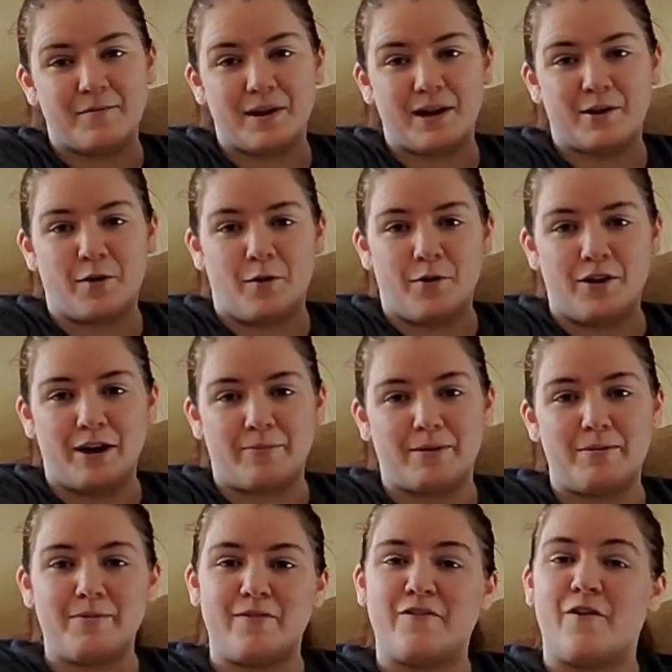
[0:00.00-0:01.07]
be a goal that I'm
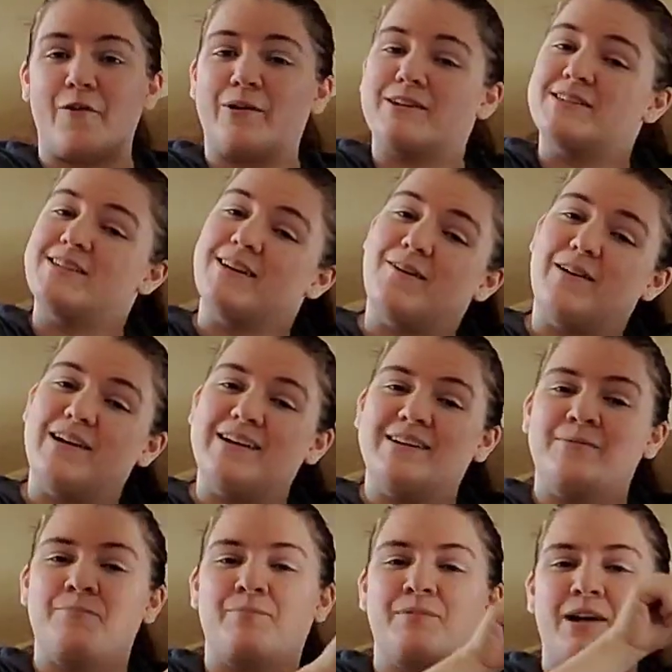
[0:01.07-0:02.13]
gonna be focusing on